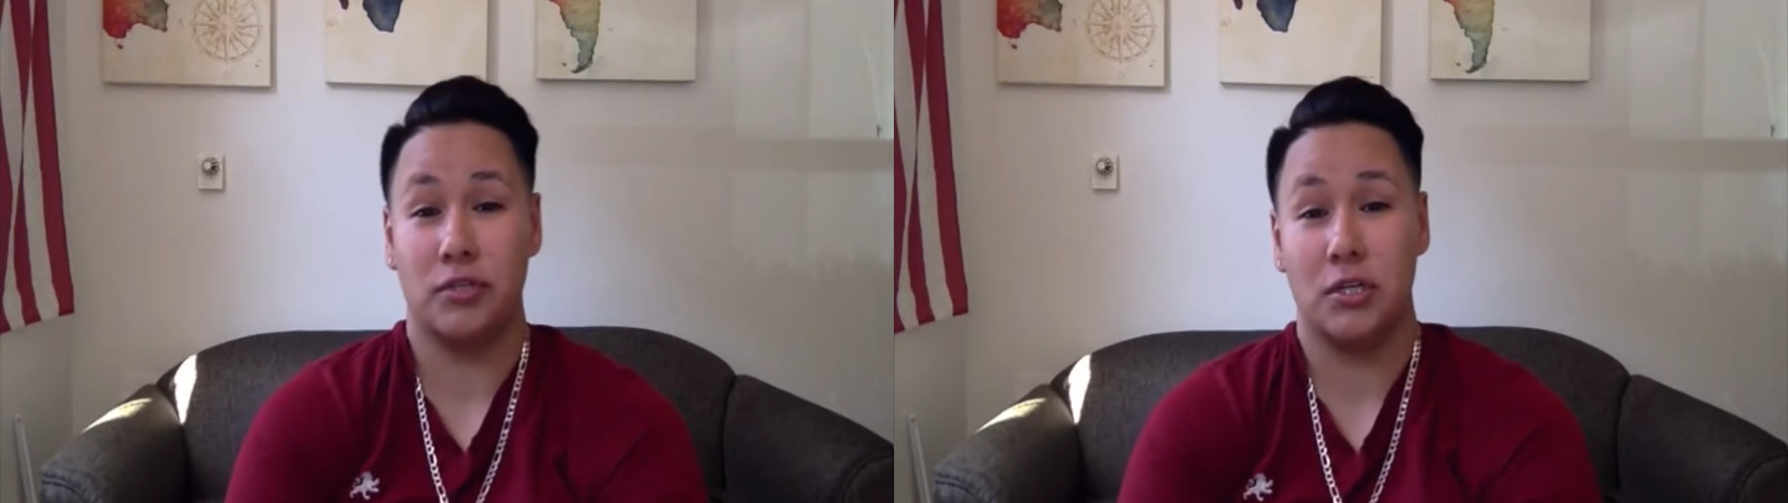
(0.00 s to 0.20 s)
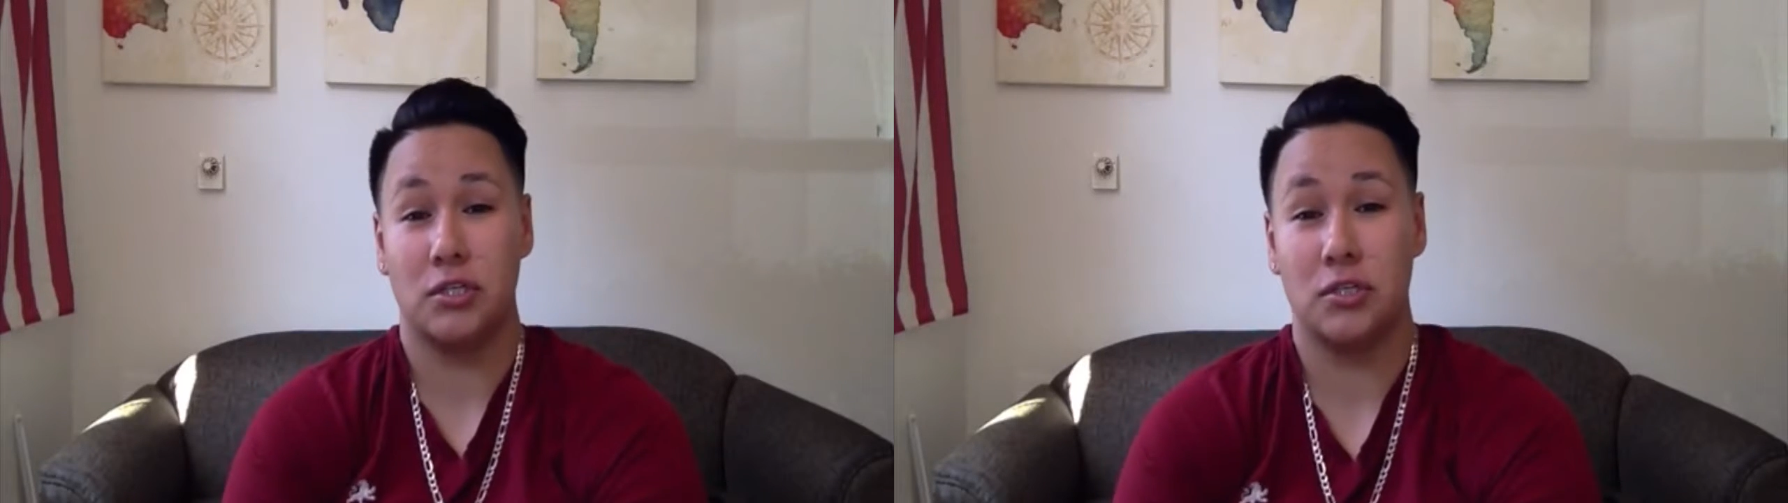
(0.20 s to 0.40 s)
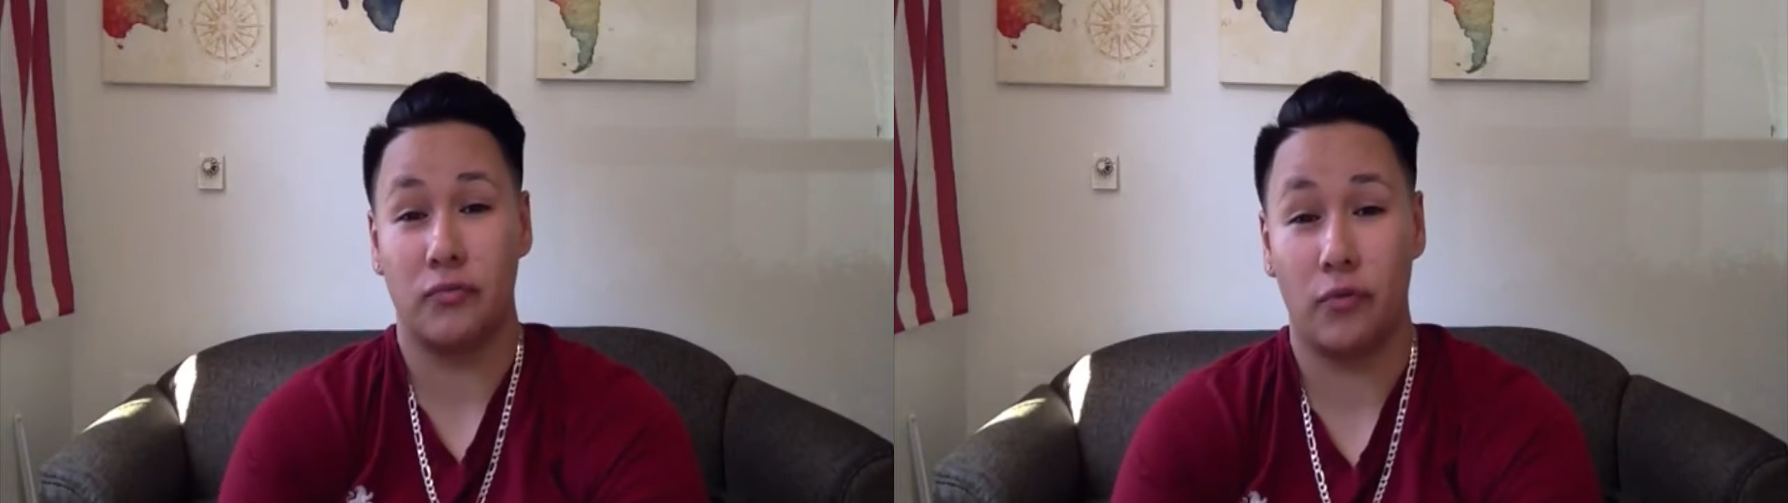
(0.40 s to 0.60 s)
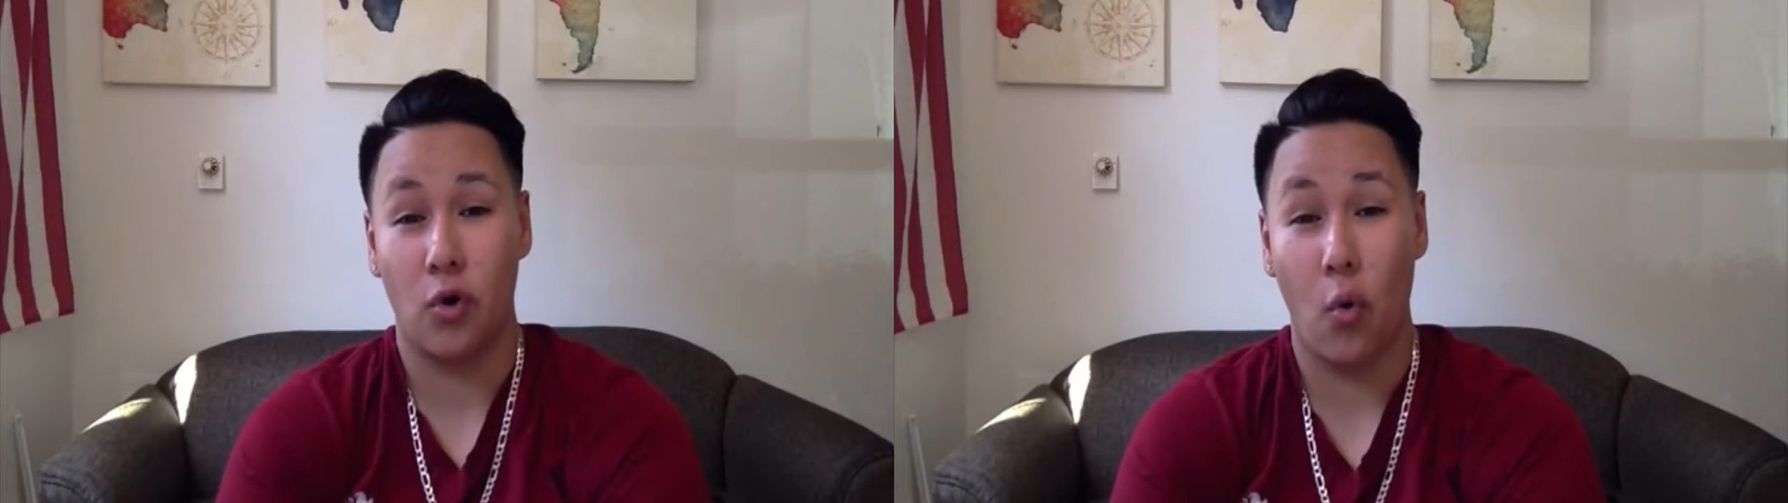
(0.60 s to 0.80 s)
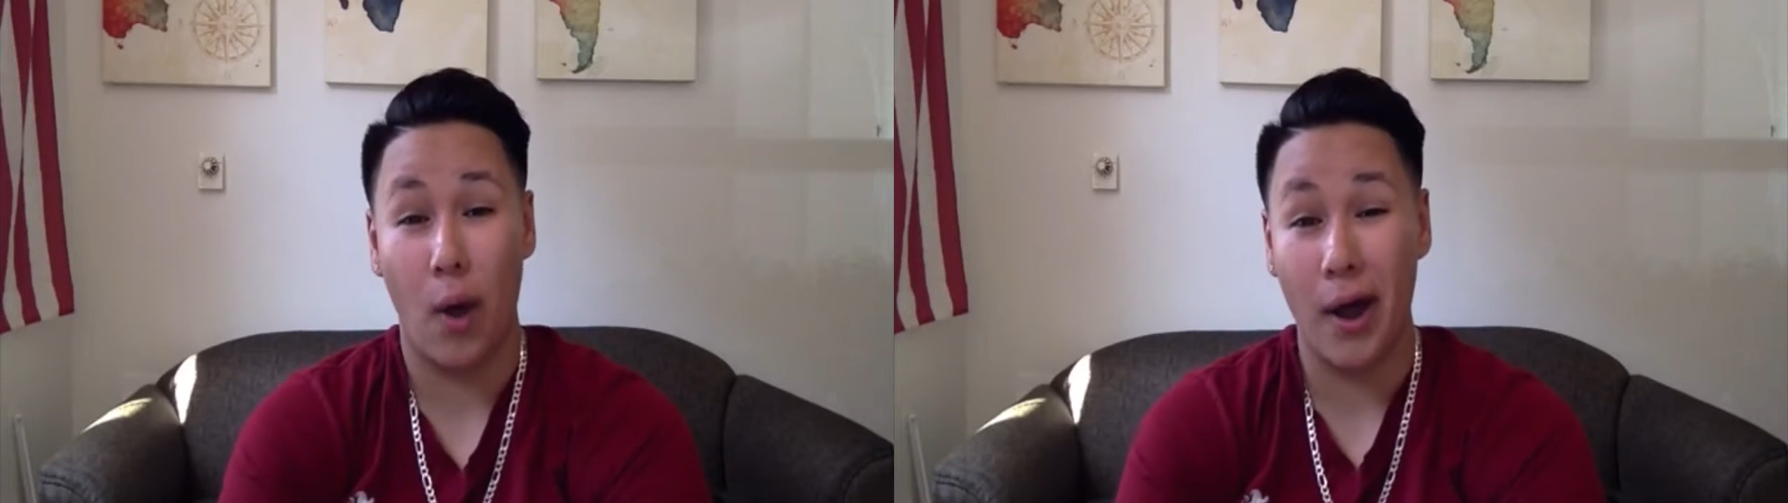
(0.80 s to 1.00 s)
changes for
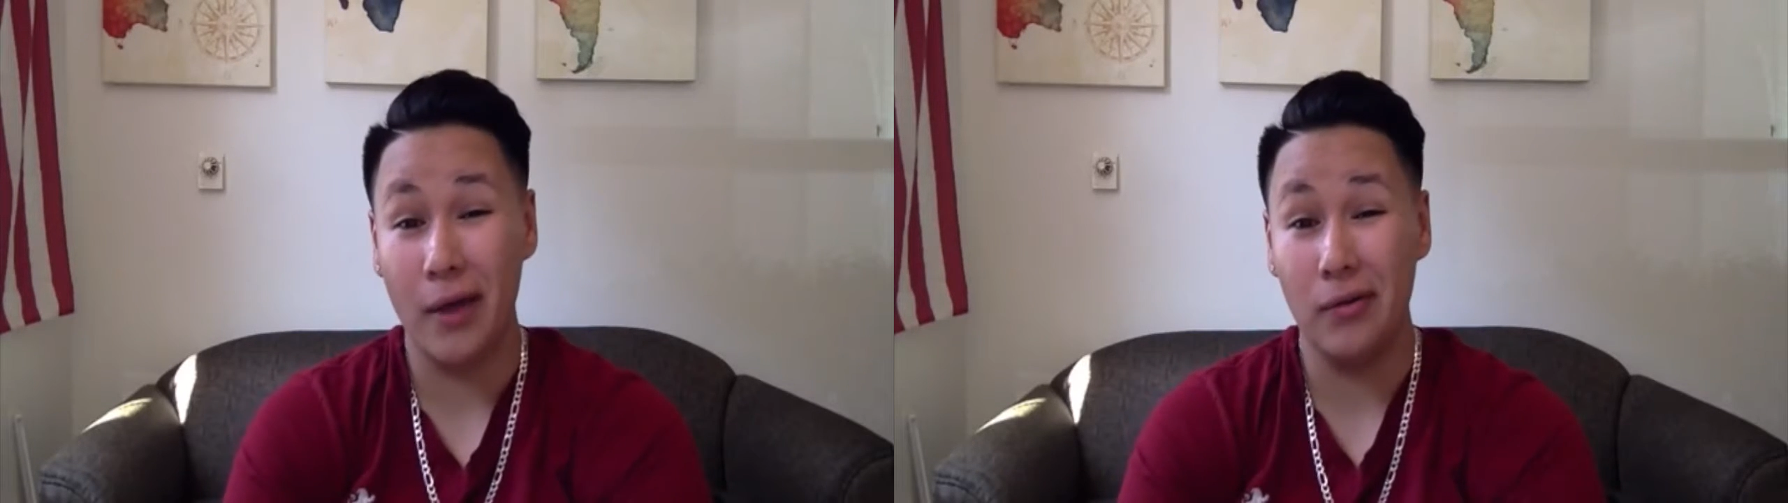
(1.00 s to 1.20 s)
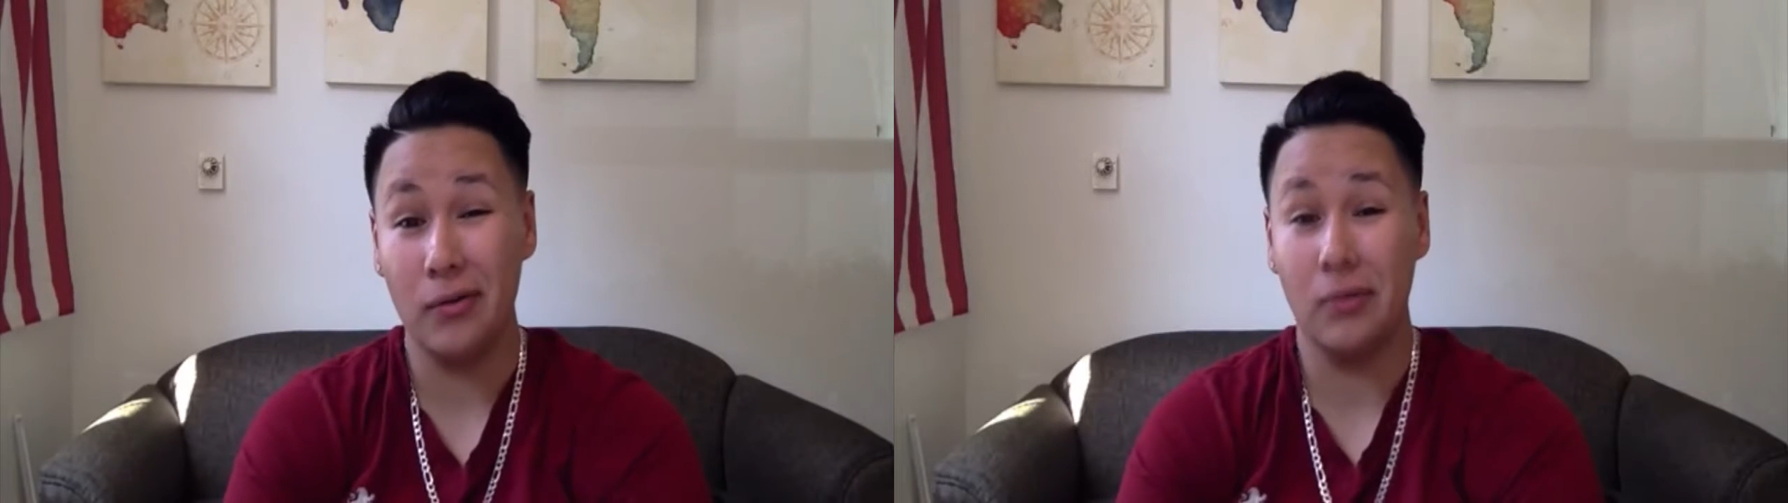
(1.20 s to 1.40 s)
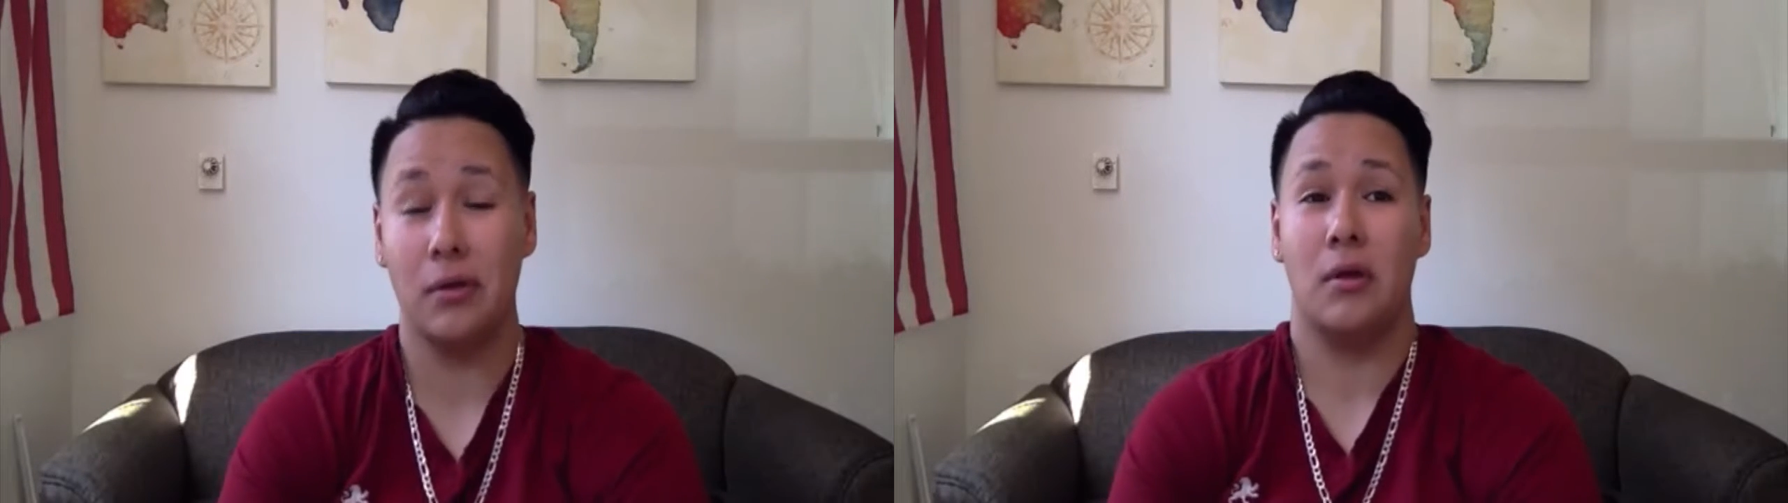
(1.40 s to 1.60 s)
a while,